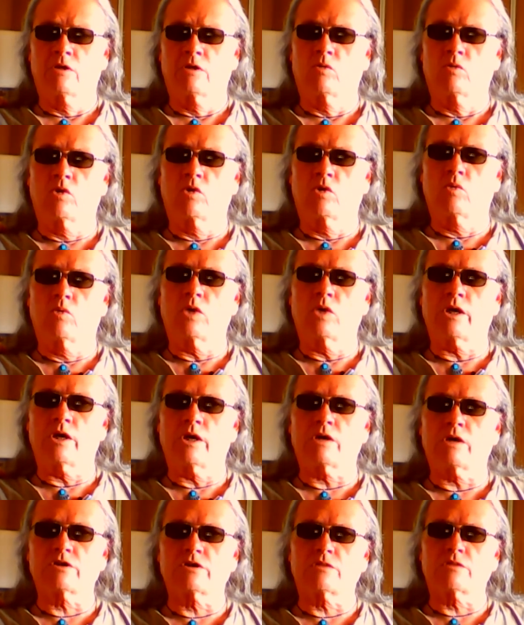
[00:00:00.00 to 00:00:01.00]
Well, what
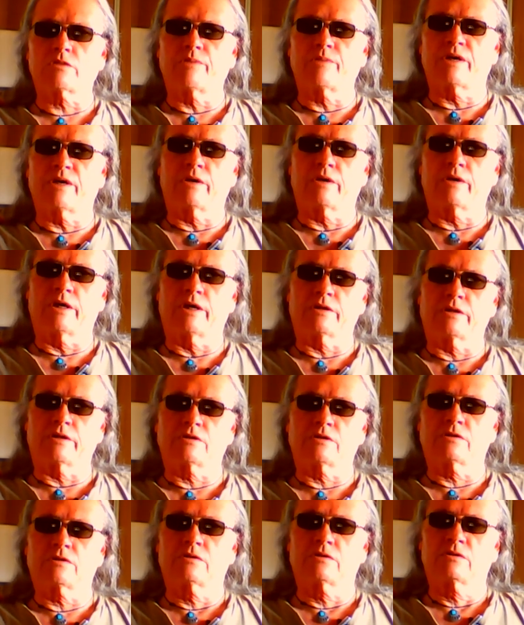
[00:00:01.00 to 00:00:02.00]
are
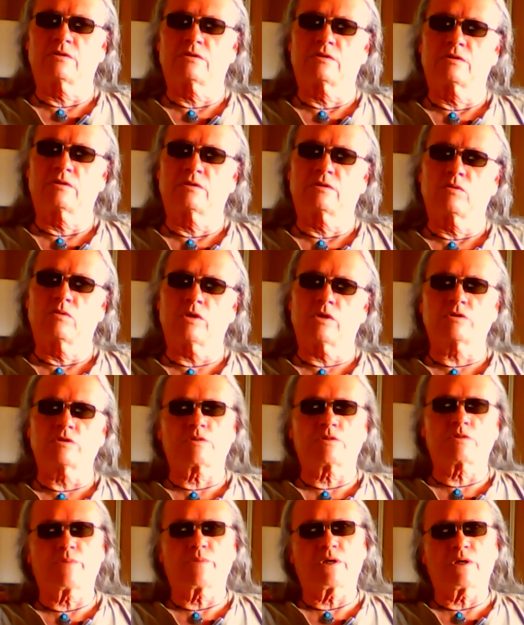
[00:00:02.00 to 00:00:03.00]
spirits? What are
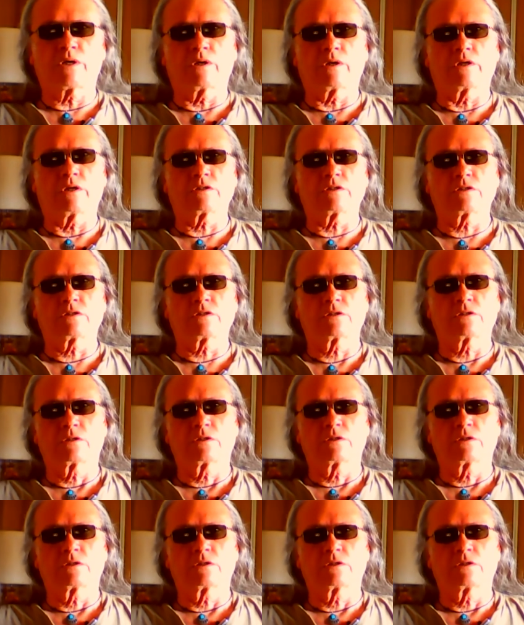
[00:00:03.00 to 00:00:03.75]
spirits?